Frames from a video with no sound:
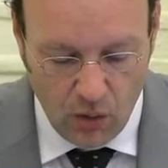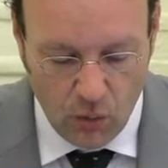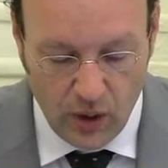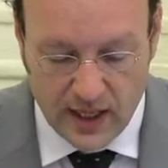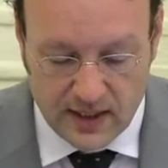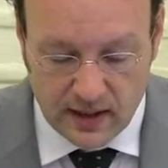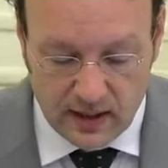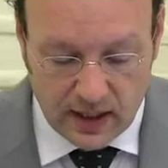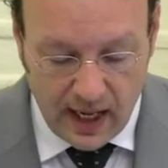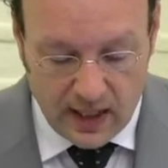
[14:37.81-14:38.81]
Whereas in
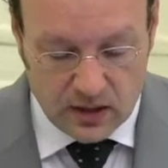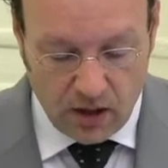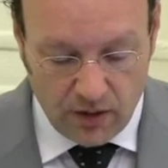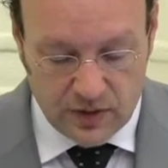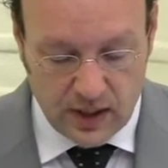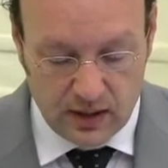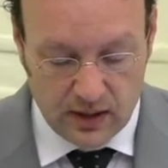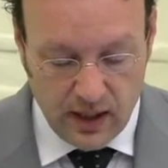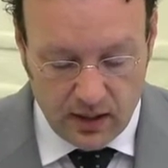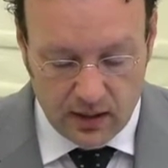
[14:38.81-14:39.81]
the case of
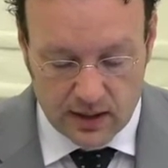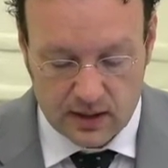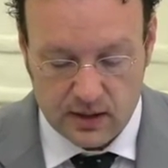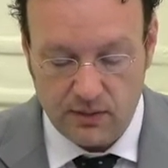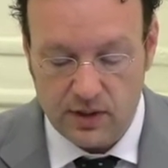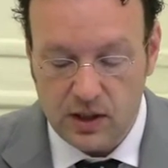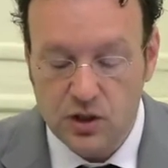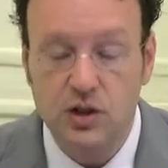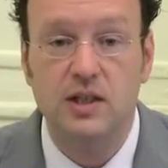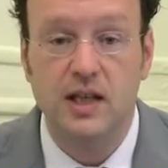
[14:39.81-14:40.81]
St. Nicholas, the
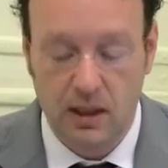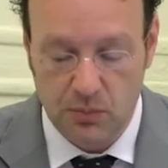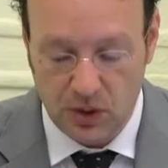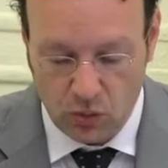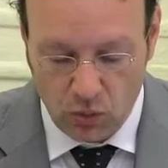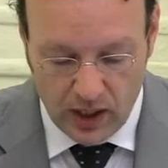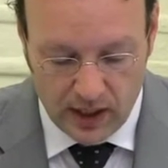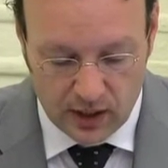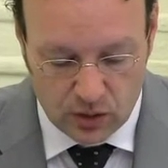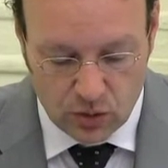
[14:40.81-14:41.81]
Venetians had been
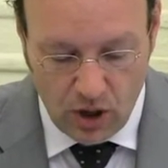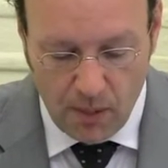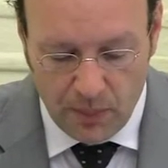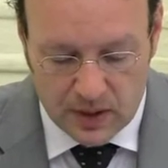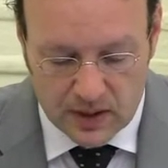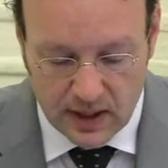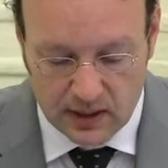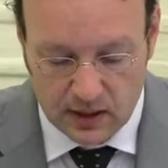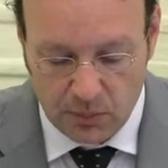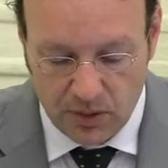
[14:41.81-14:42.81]
willing to
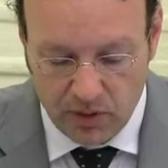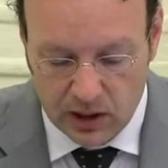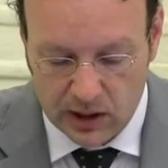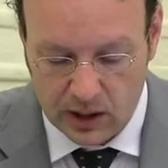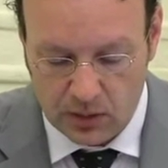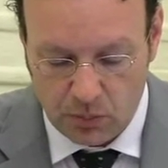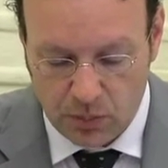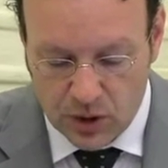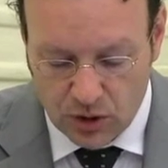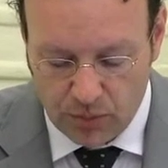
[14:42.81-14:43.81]
compensate the bewildered
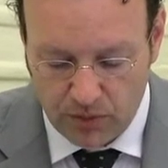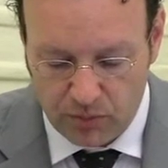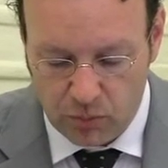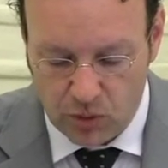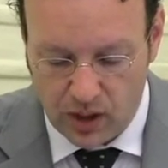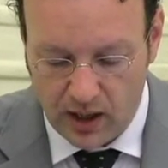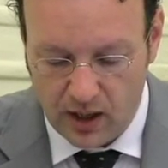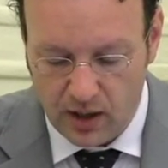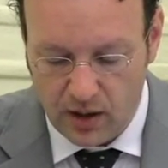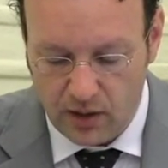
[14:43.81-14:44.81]
Bishop of Myra
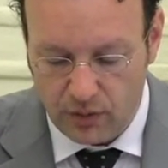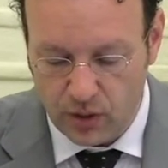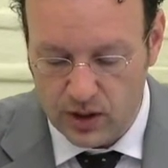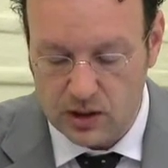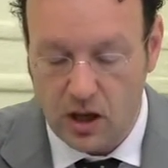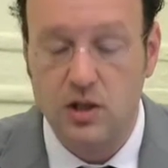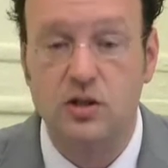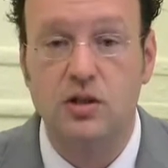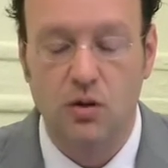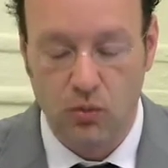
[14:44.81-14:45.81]
for his
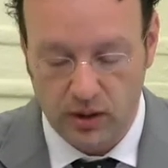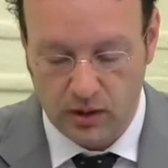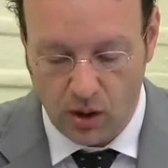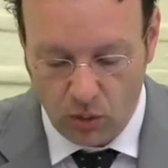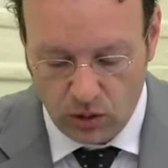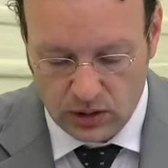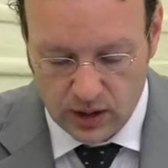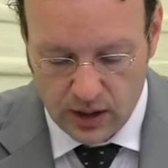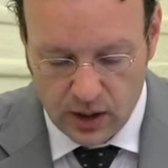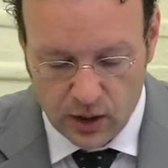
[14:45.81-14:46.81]
loss with gold,
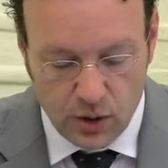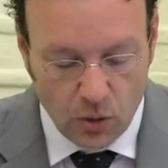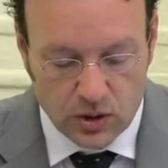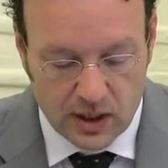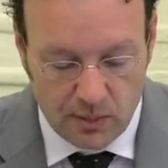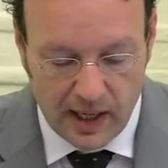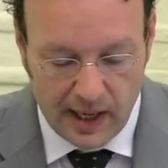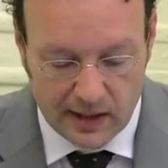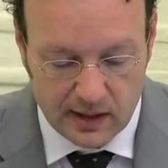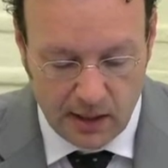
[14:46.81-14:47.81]
no similar
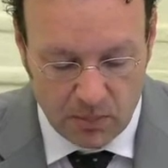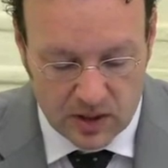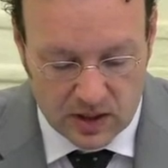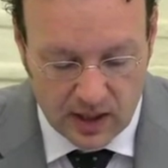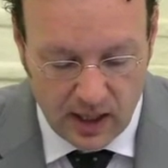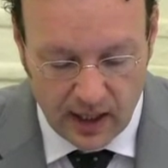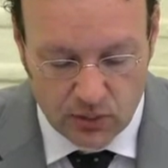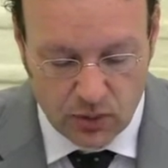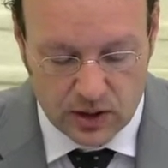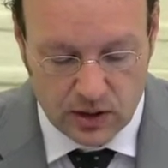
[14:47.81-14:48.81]
attempts
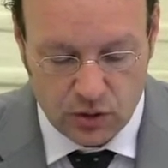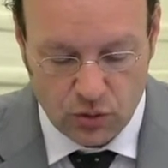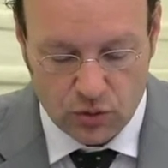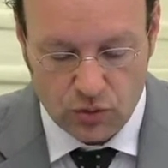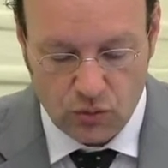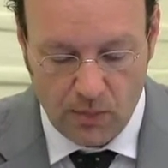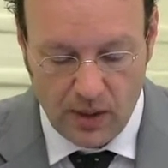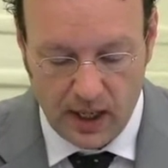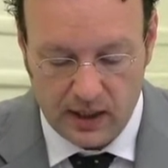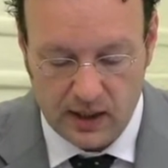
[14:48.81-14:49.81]
at restitution were
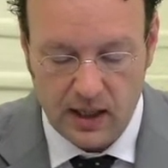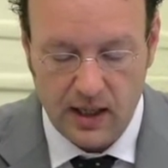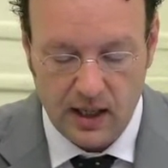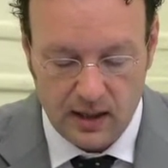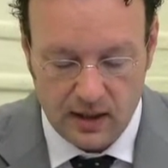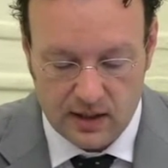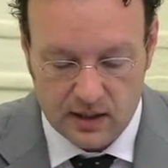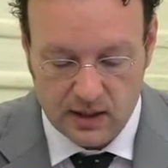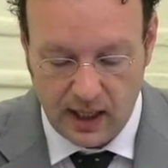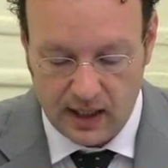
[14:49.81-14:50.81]
made in
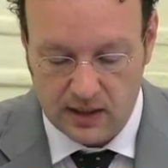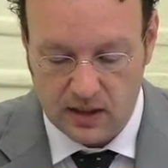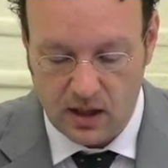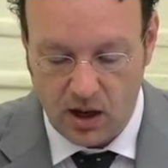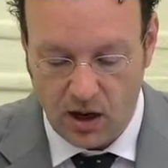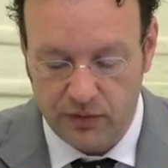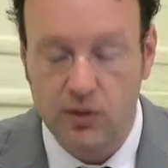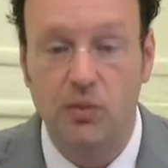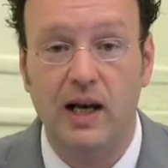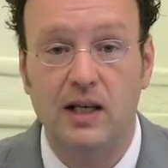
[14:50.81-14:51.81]
this case of
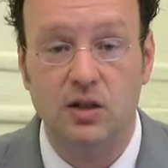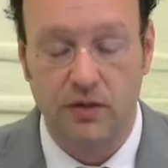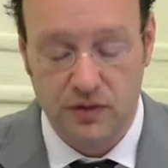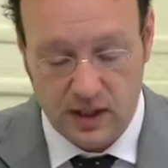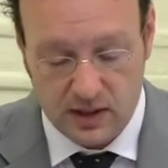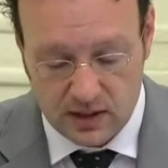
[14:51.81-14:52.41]
the relics of St.